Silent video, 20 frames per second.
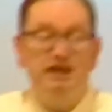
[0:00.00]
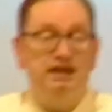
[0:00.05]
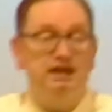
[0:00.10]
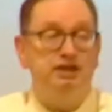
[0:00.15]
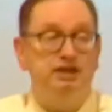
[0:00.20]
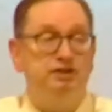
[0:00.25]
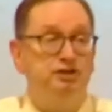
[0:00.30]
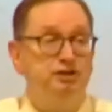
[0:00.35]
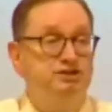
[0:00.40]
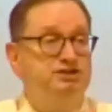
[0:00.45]

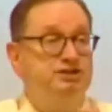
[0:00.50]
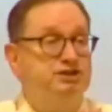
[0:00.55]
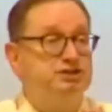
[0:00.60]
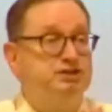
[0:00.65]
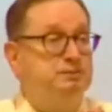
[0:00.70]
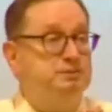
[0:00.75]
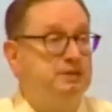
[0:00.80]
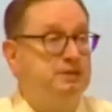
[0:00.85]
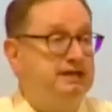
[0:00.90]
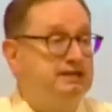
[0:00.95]
It could
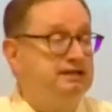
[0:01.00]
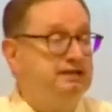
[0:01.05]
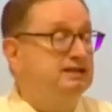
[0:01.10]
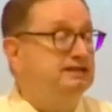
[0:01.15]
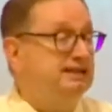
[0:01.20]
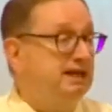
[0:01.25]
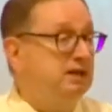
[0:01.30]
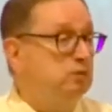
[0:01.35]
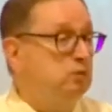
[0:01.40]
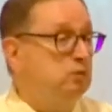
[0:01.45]
just mean
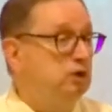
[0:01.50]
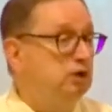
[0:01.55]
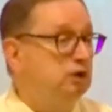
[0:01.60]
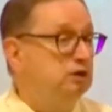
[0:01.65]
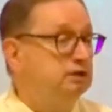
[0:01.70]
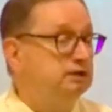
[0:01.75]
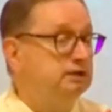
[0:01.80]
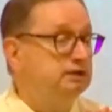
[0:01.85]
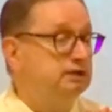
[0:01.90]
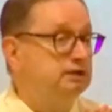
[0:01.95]
that they
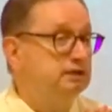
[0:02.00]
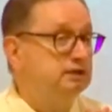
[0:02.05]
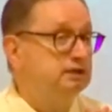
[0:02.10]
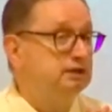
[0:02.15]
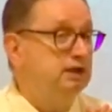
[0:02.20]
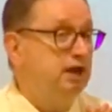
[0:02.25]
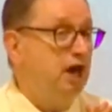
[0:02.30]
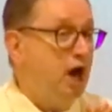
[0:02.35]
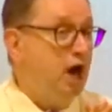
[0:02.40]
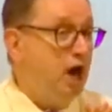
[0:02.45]
weren't
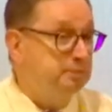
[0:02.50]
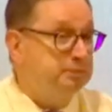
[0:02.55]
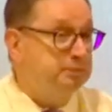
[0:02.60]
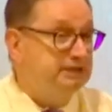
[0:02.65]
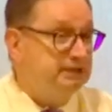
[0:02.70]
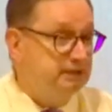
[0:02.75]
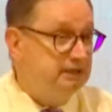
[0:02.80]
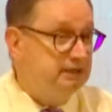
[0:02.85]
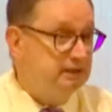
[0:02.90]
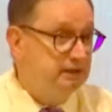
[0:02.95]

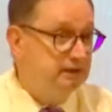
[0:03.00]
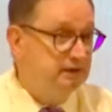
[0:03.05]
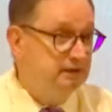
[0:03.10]
copied,